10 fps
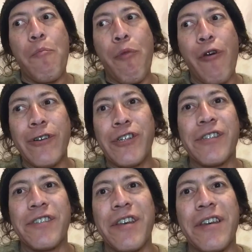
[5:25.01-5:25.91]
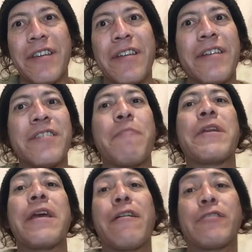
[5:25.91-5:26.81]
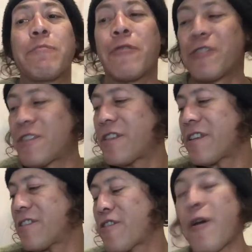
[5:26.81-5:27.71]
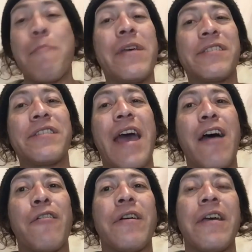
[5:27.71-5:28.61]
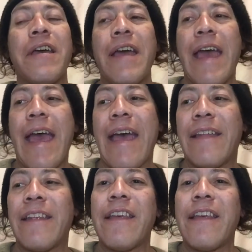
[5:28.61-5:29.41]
purchase it, somebody else purchased it, so I missed out. And